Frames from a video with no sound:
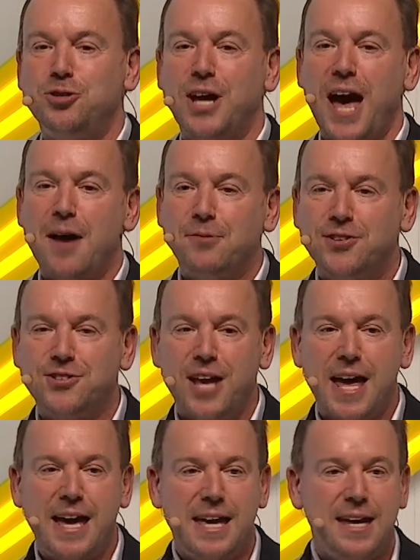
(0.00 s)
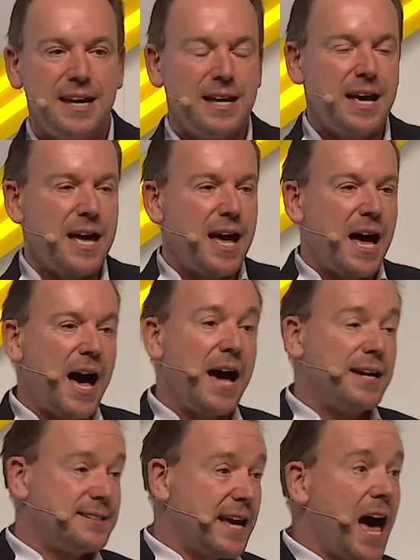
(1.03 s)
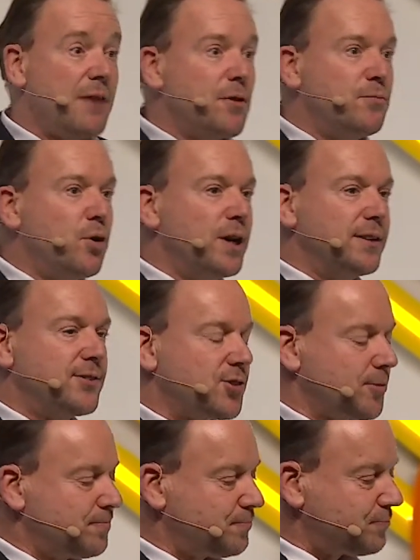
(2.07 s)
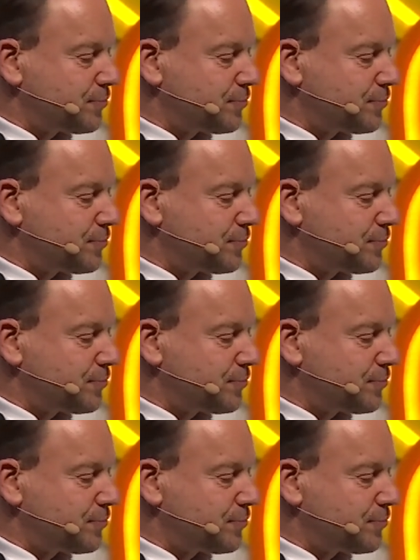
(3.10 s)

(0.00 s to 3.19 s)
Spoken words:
to have a say, to have a voice.